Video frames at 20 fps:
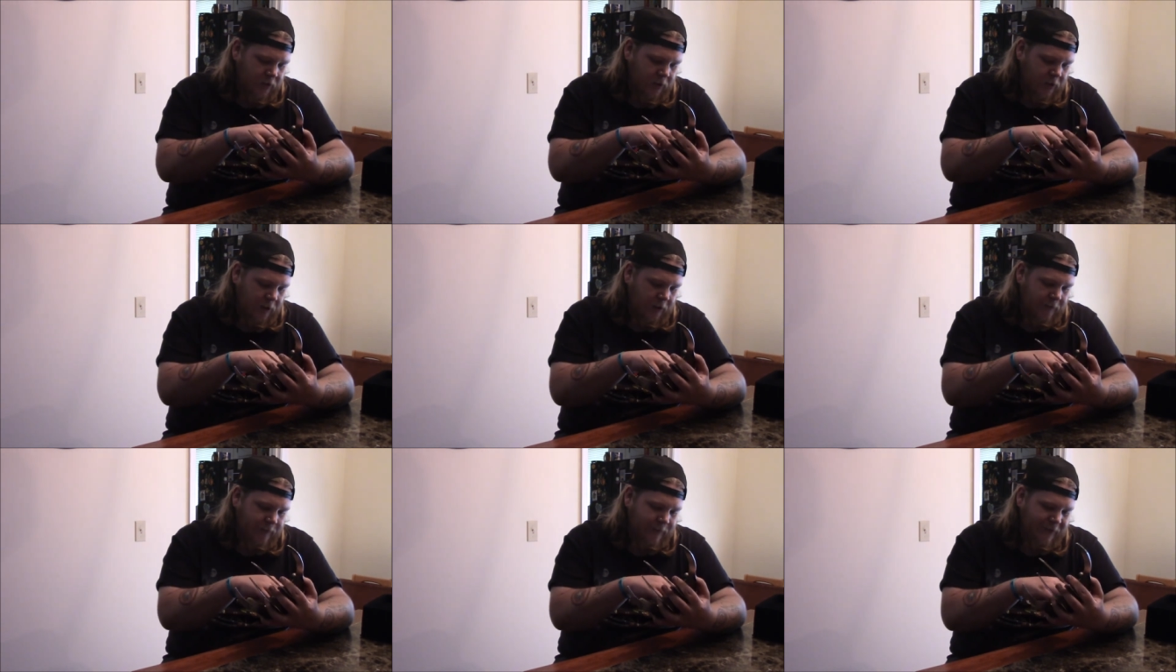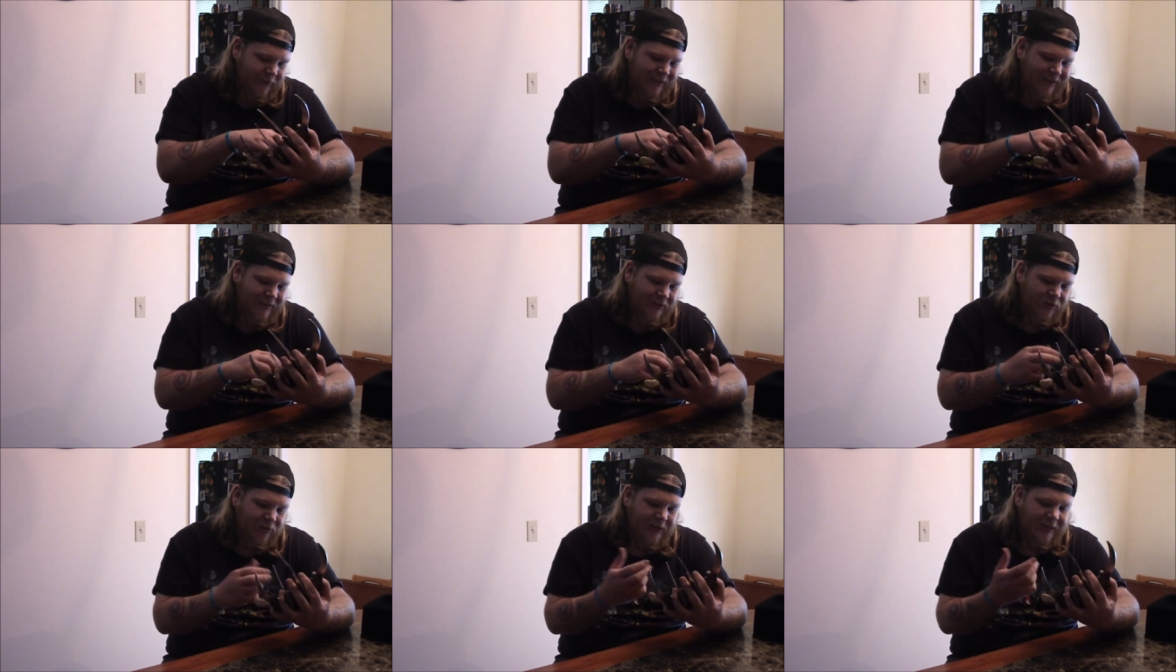Um, but
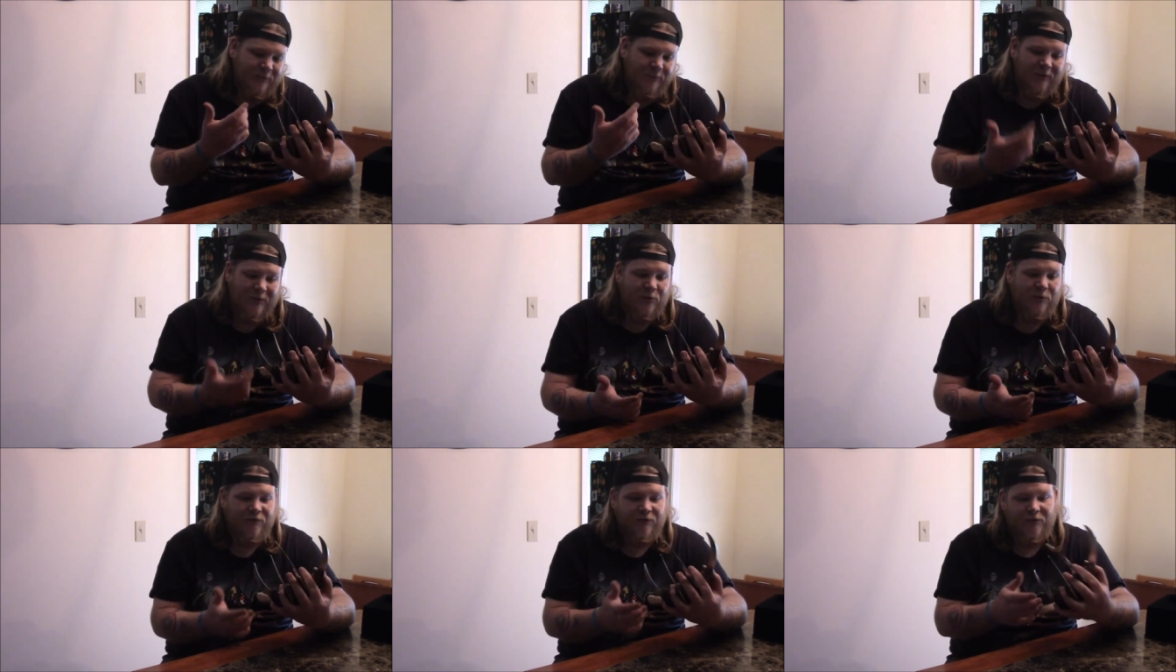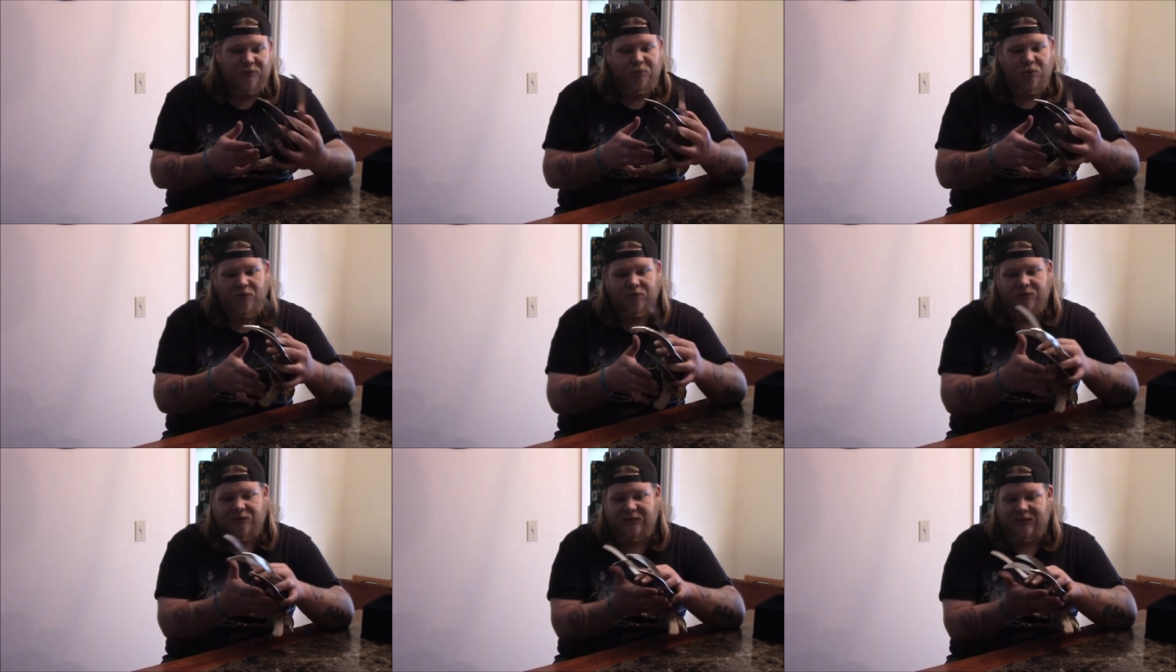yeah, so that's my review
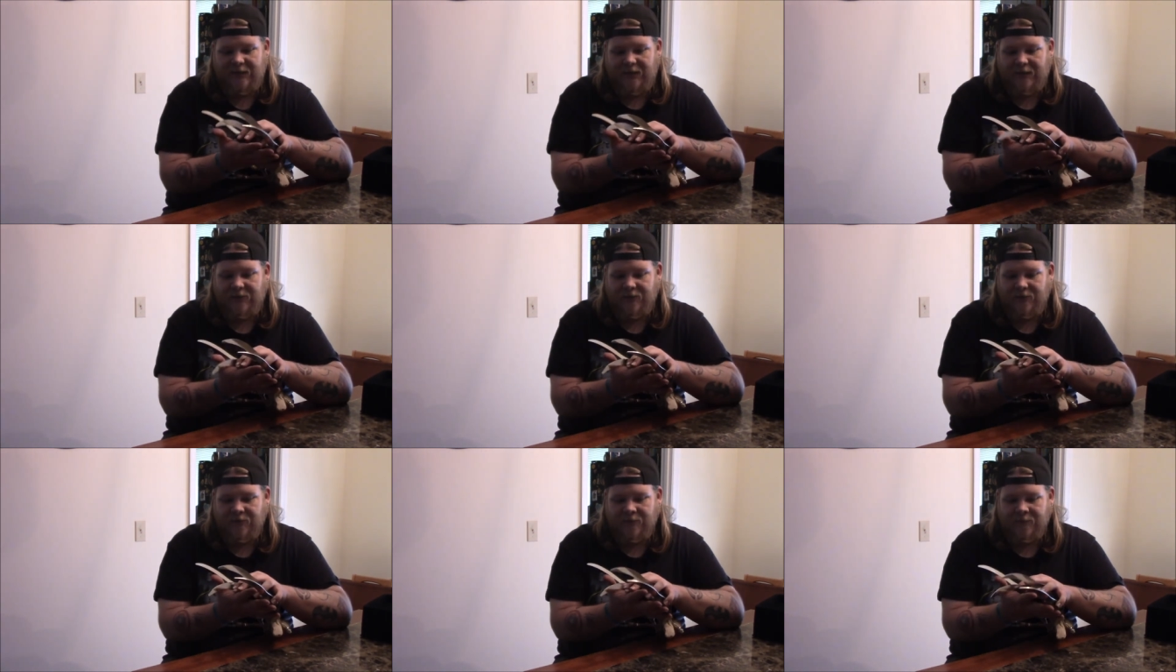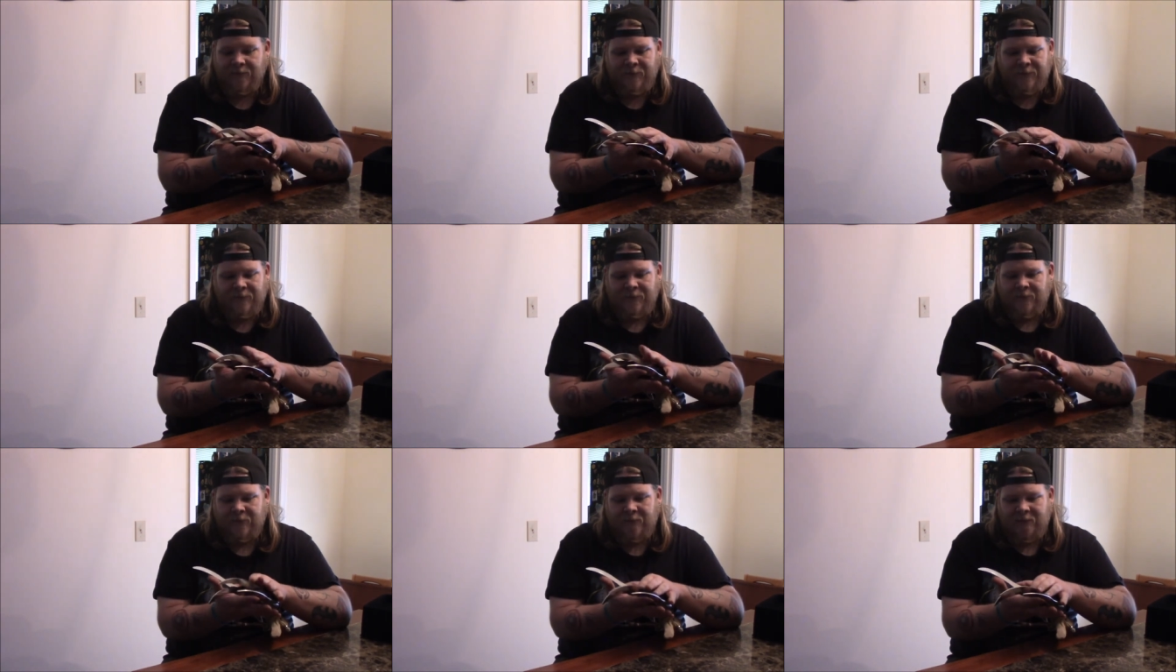over this.
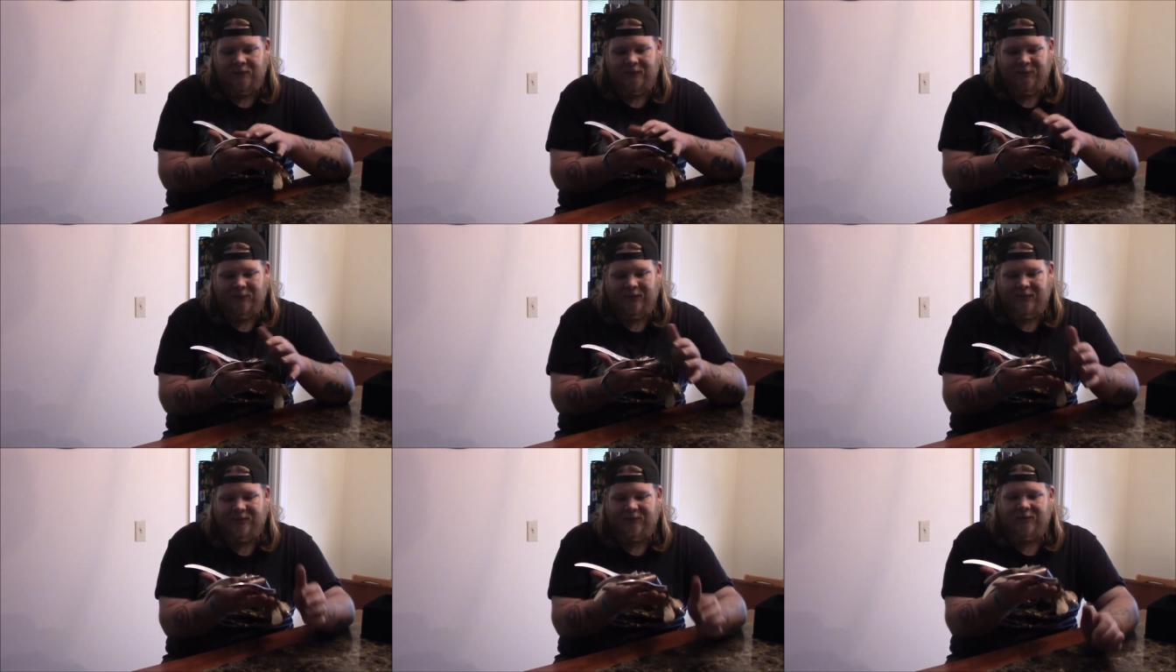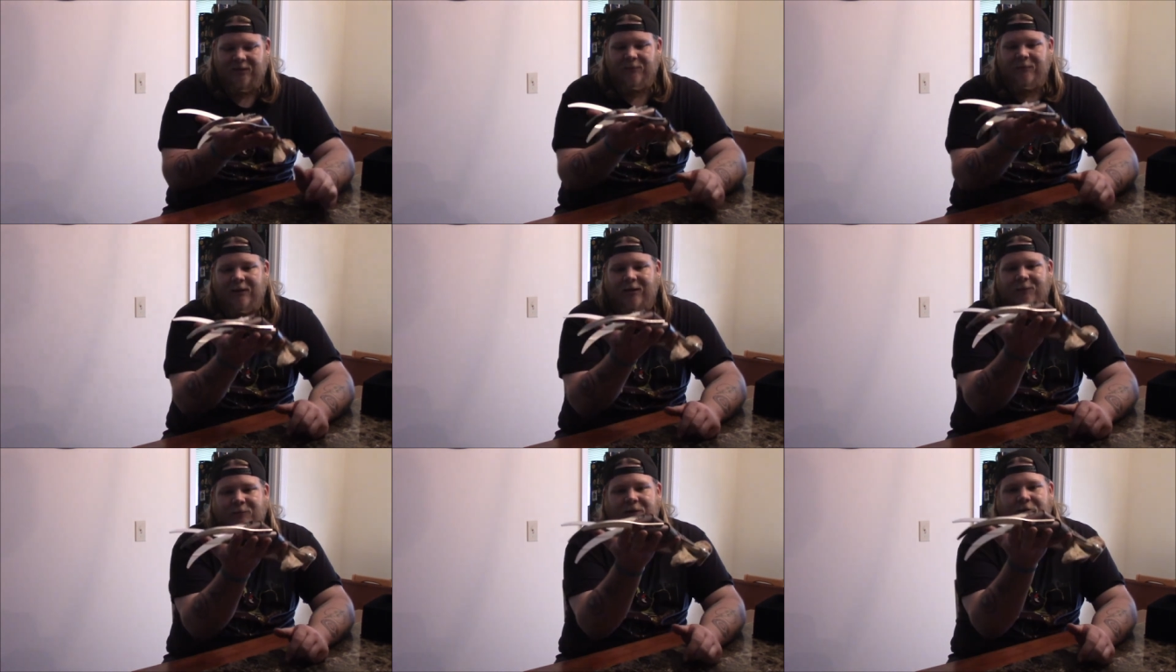I mean, like I said, it
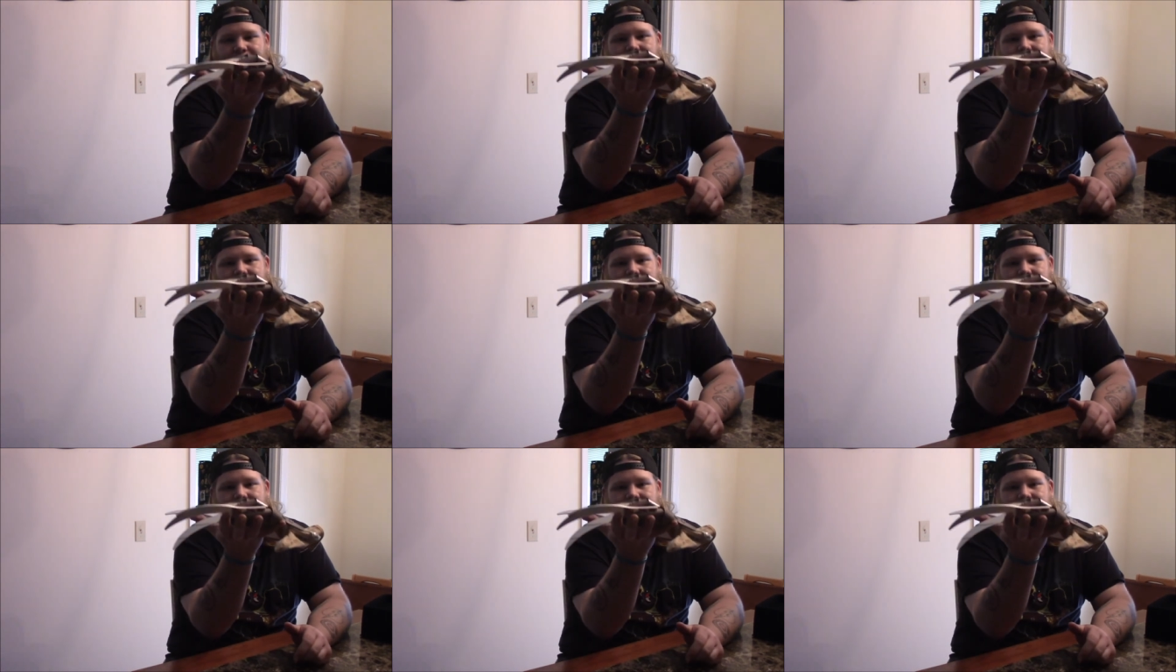might not be